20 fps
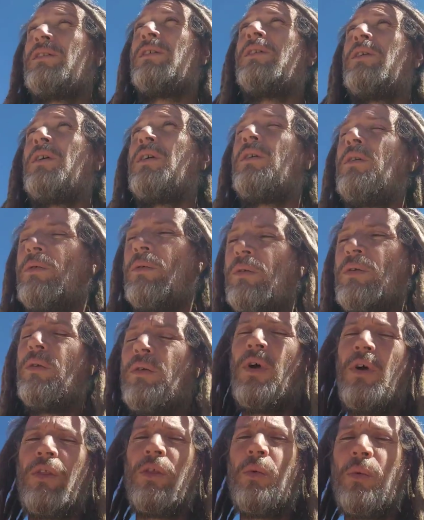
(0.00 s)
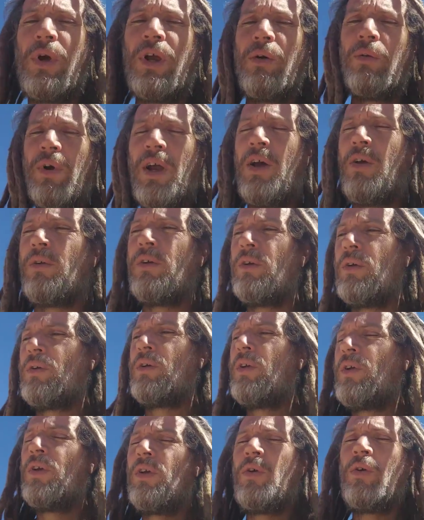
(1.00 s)
or other way around.
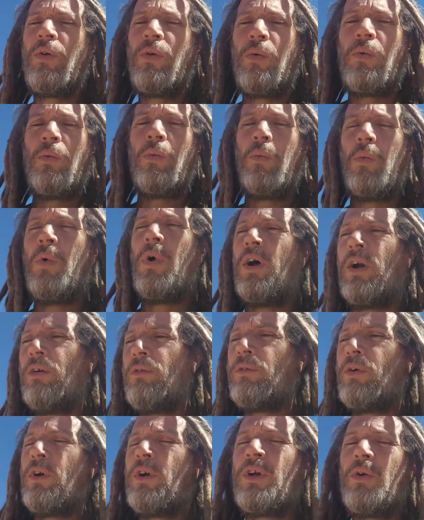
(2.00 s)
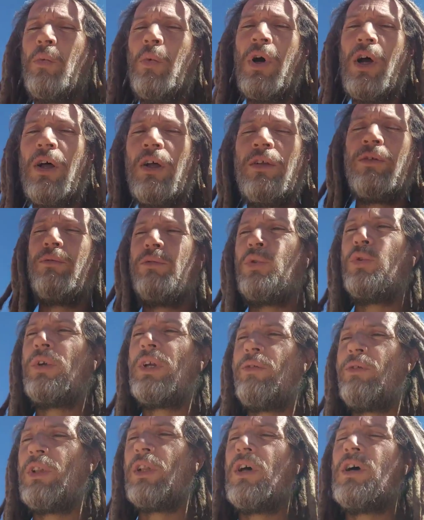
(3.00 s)
Water for a good while, food
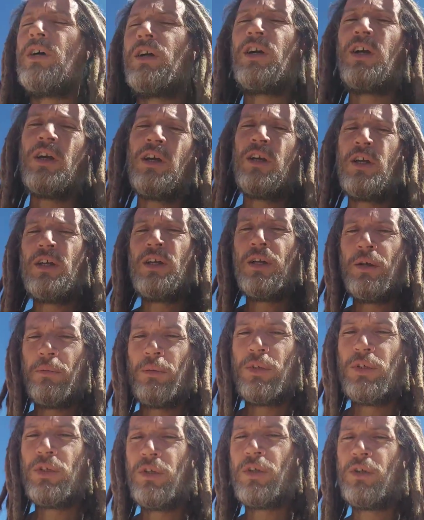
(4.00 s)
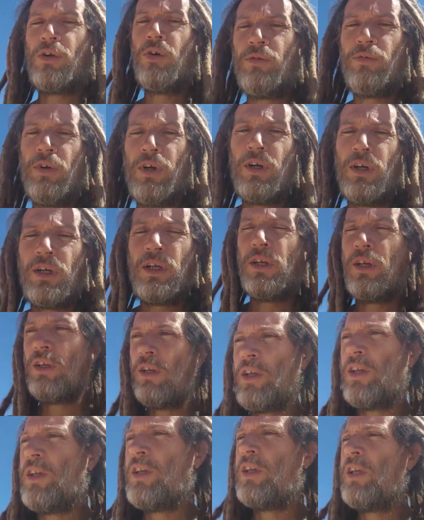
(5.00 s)
even longer. But you can go very
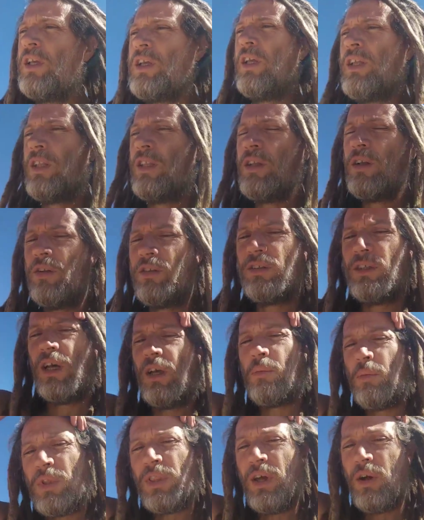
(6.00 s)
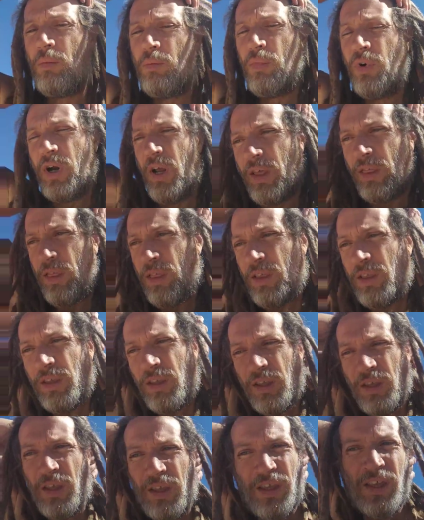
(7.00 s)
little time without breath.
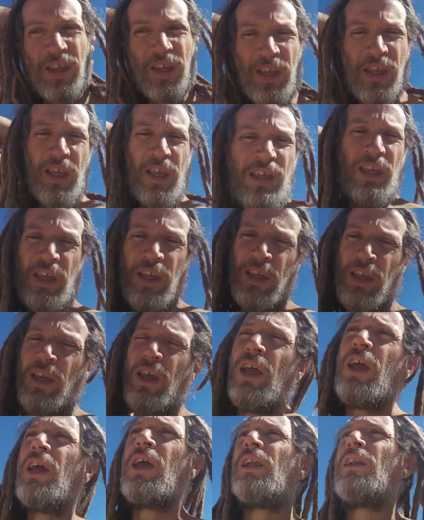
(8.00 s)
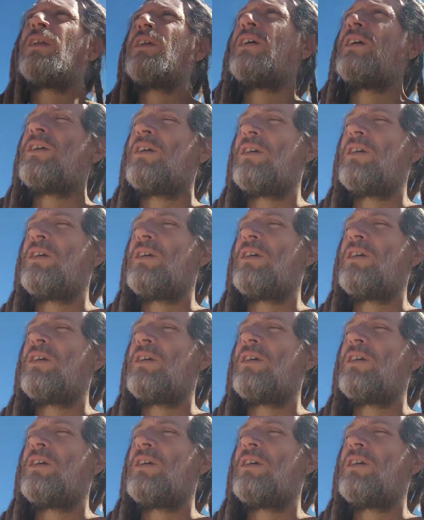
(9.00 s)
And